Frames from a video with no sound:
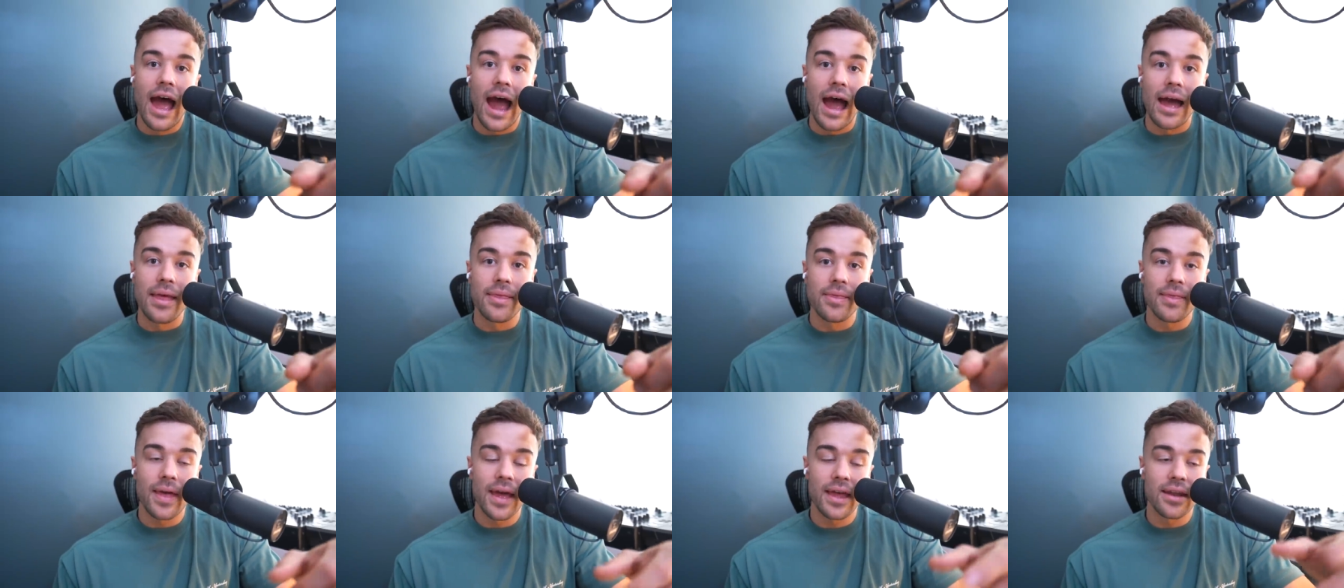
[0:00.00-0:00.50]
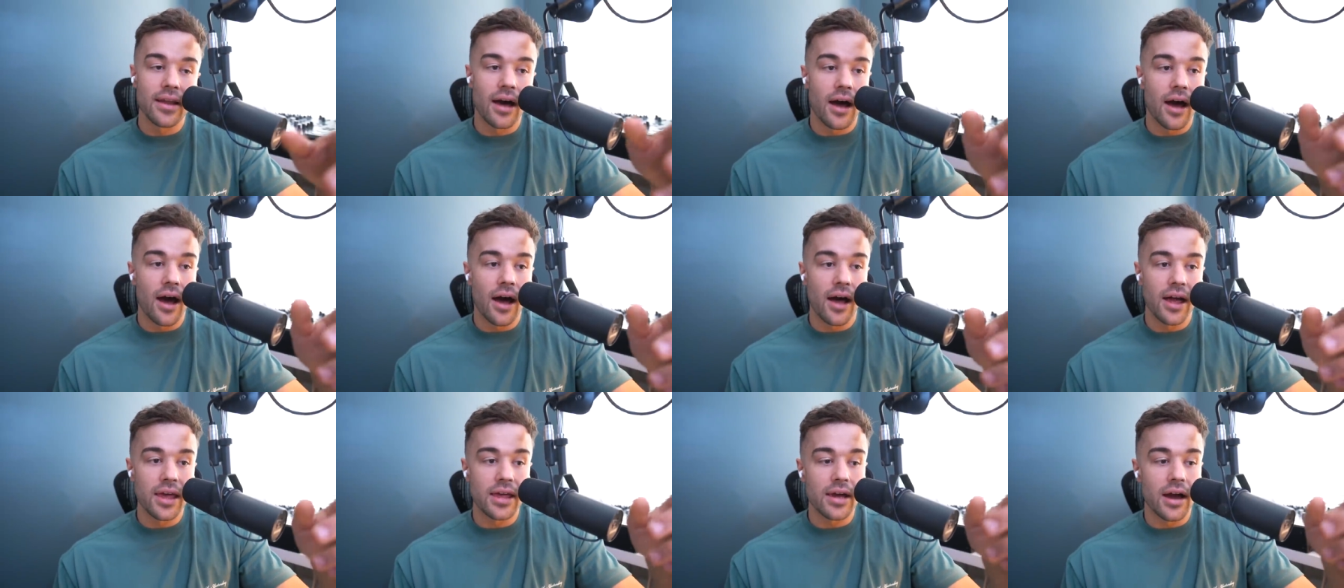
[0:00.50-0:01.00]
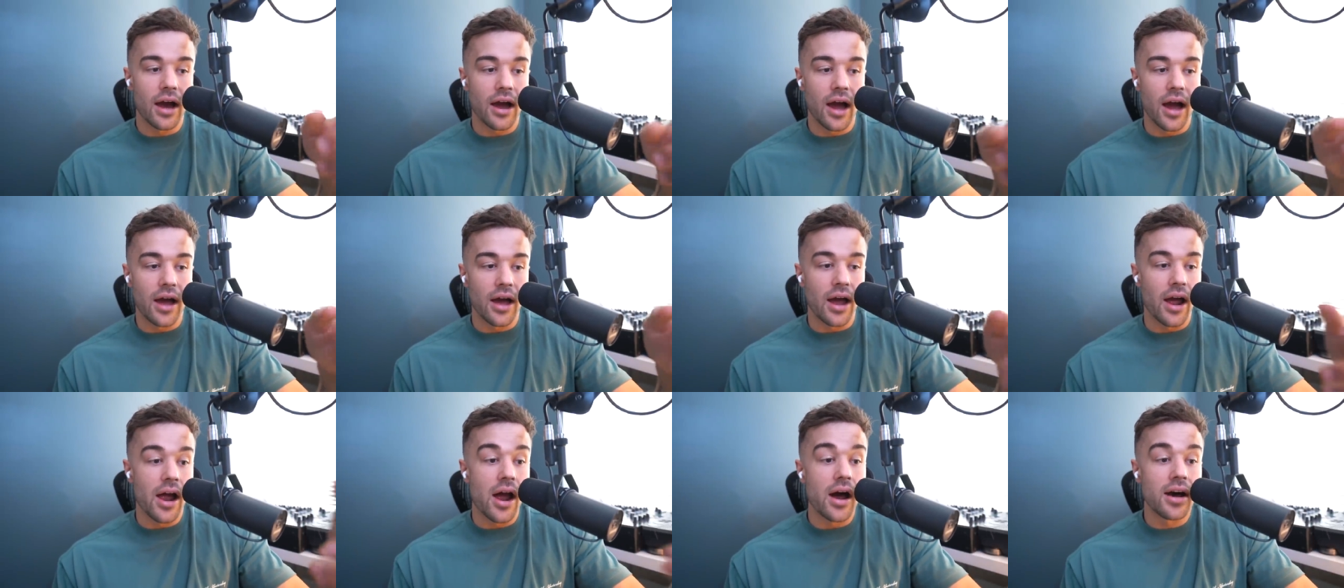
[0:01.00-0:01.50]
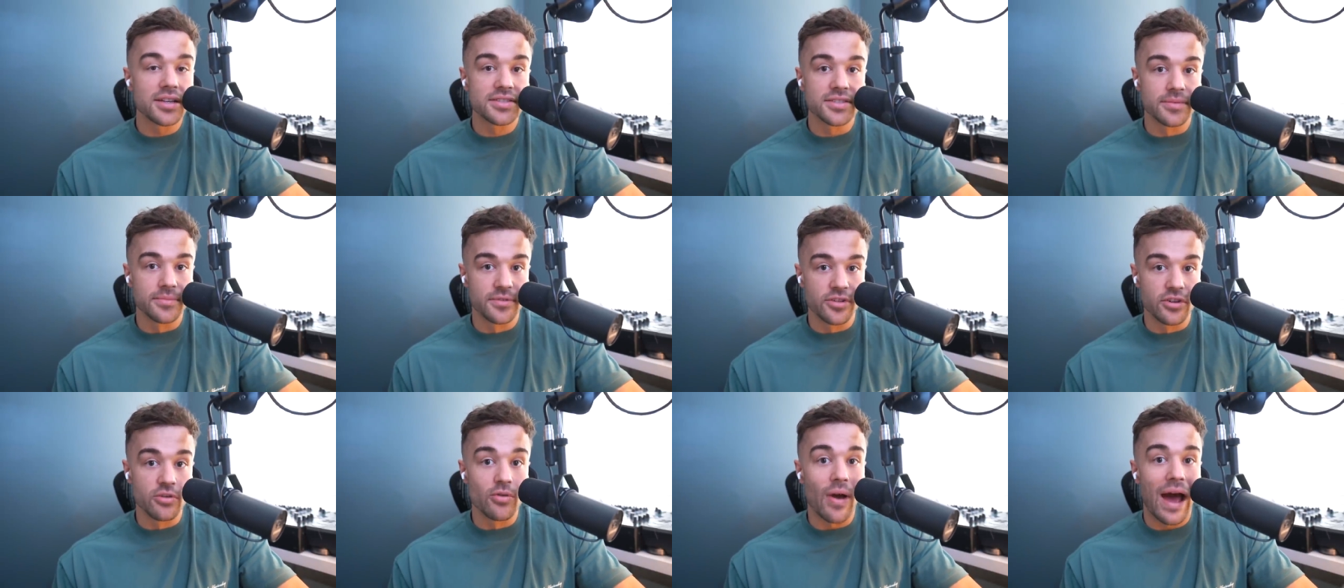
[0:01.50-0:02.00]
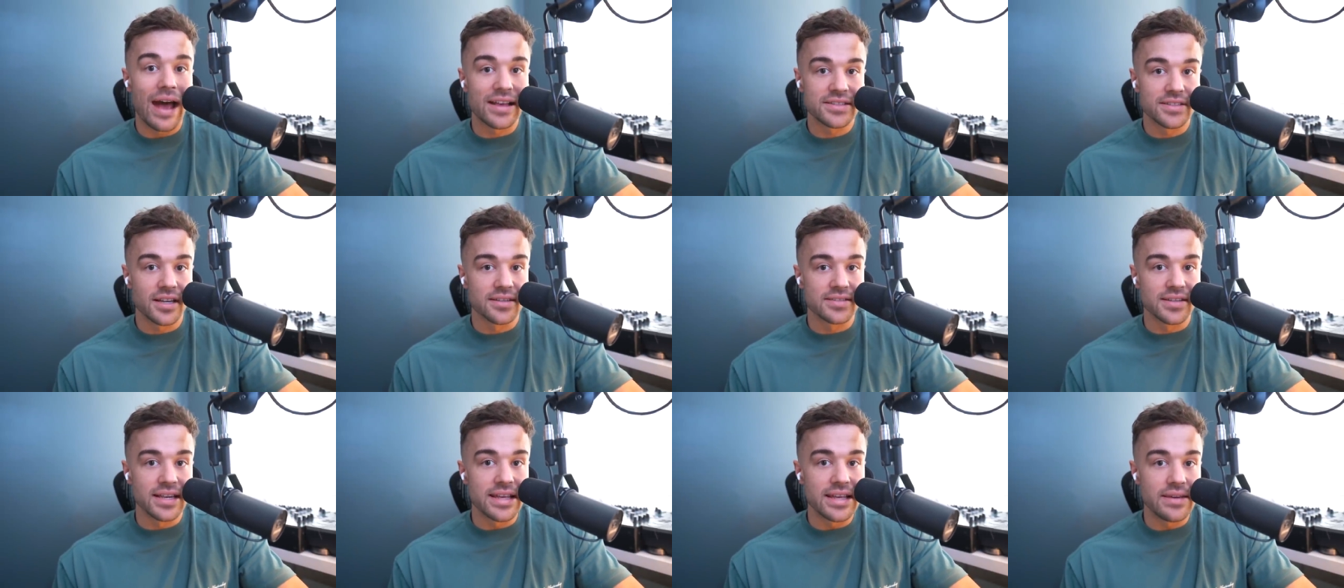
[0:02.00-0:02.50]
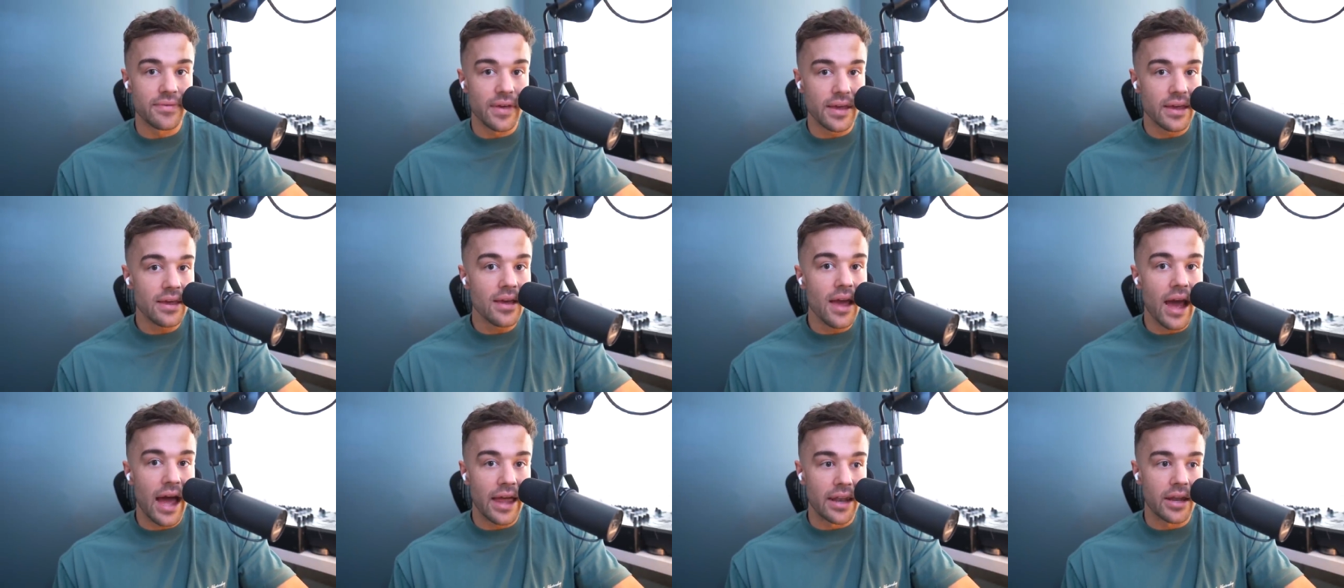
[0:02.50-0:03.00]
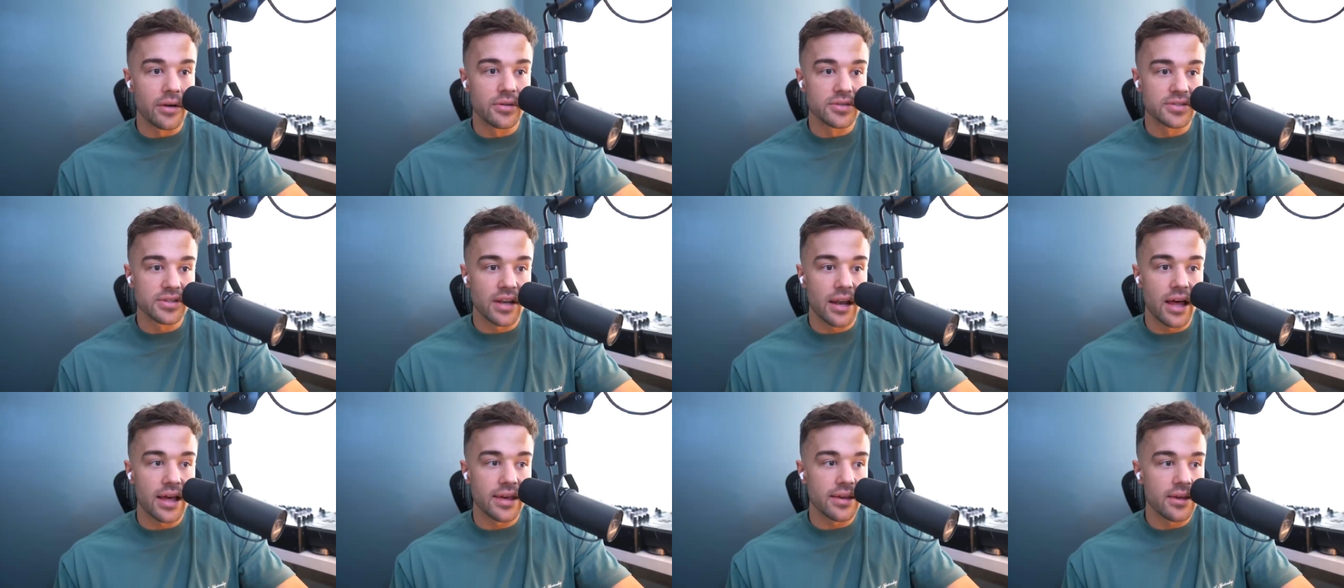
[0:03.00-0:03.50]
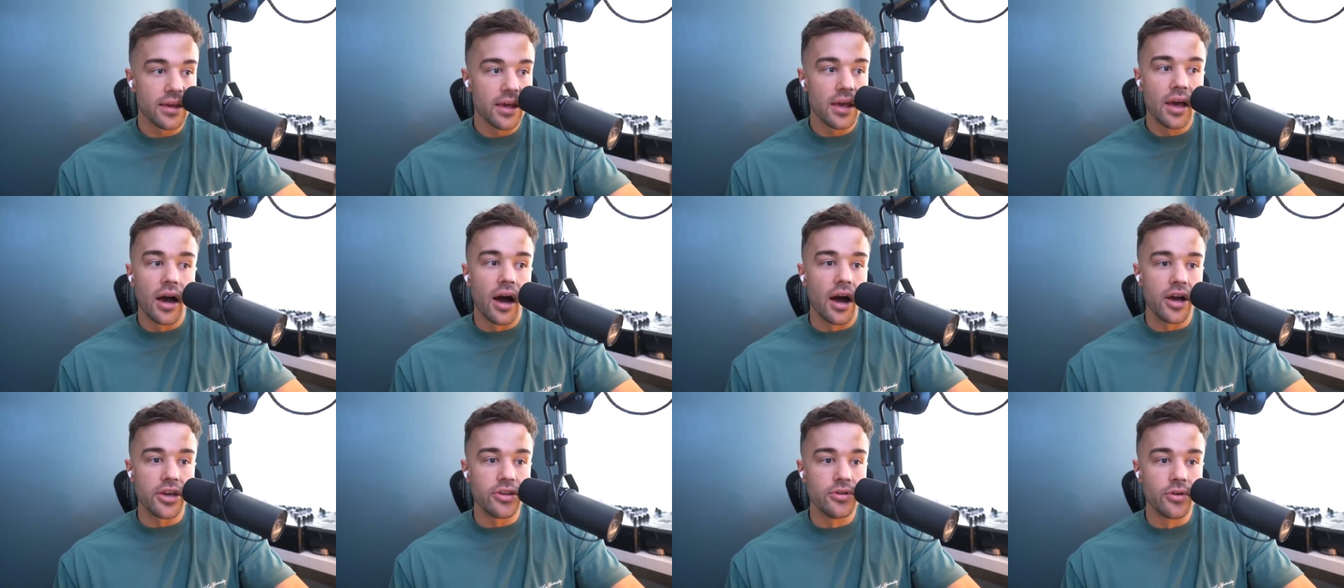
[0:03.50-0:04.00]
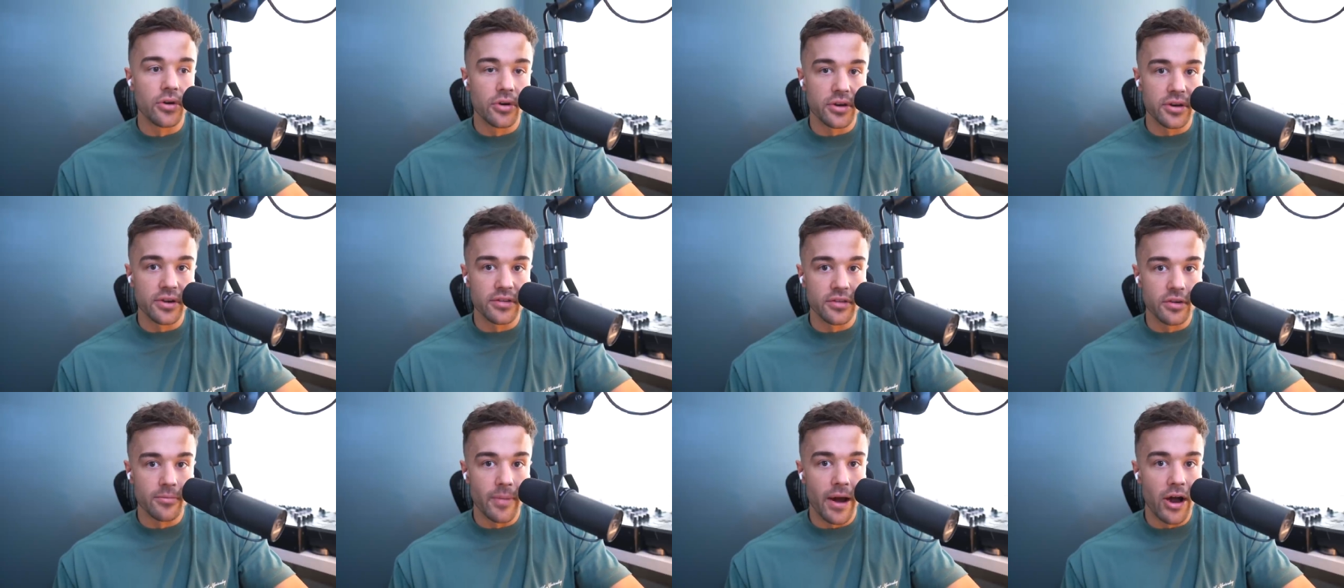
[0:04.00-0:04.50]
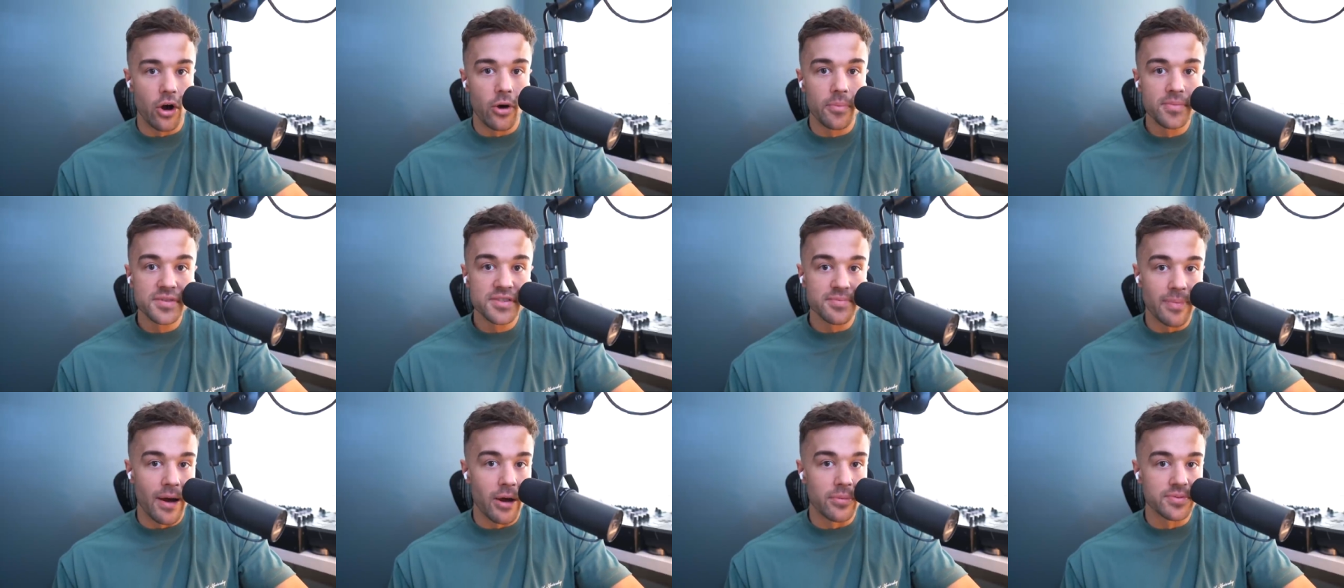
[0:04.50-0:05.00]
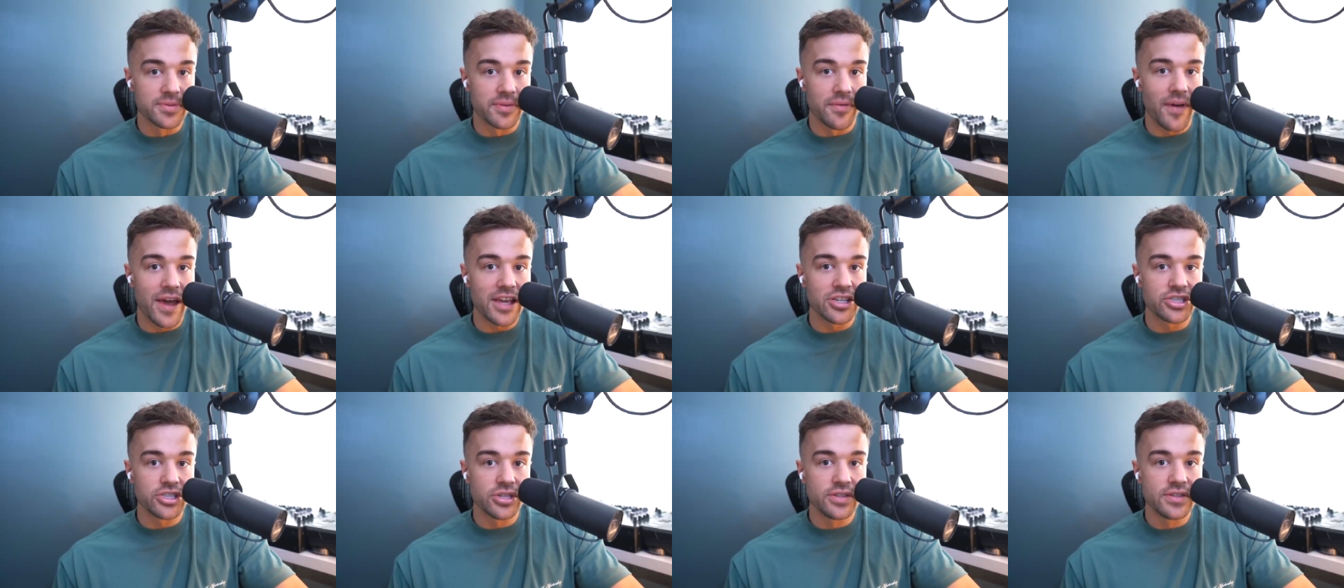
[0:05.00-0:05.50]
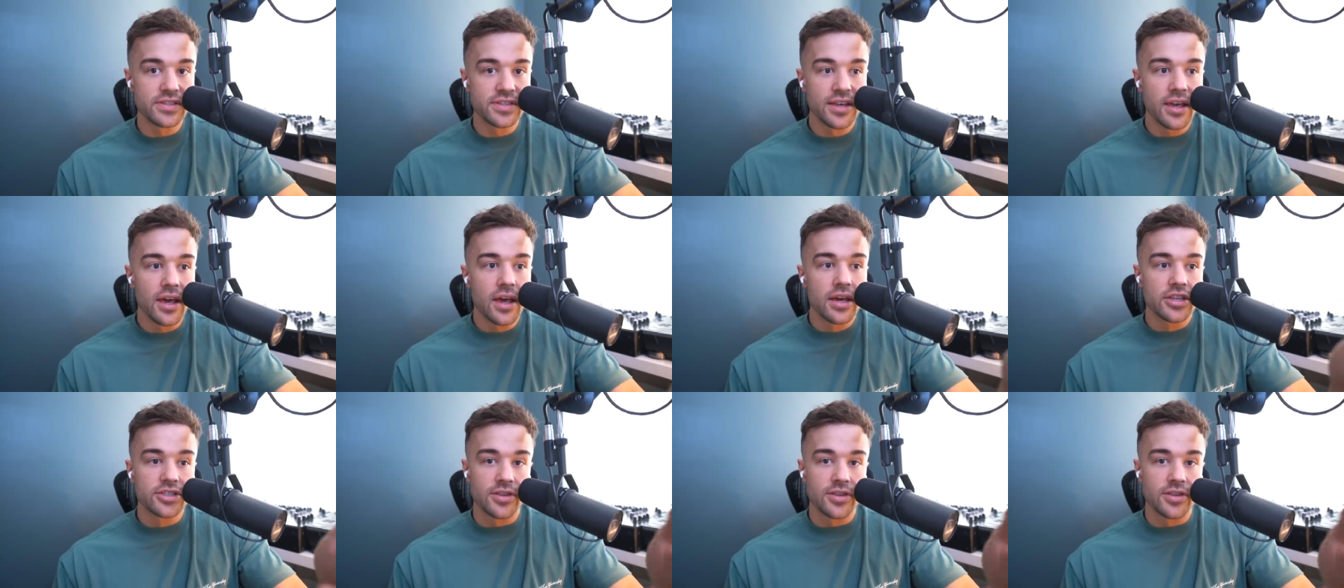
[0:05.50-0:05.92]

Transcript: And then I I asked them to as I was leaving, and I was like, "Are you not going to do my obs, my observations?"